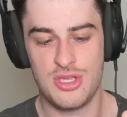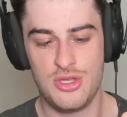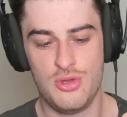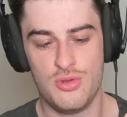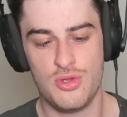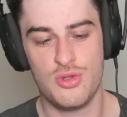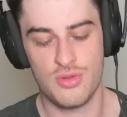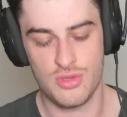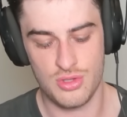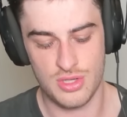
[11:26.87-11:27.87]

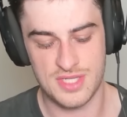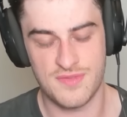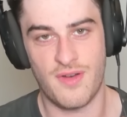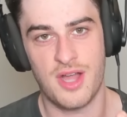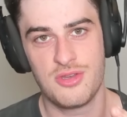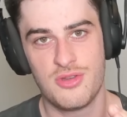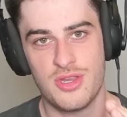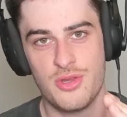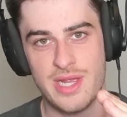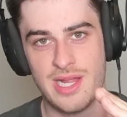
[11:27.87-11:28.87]
It's fun.
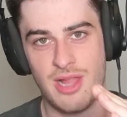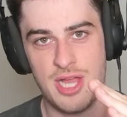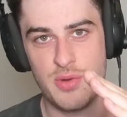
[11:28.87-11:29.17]
You incline,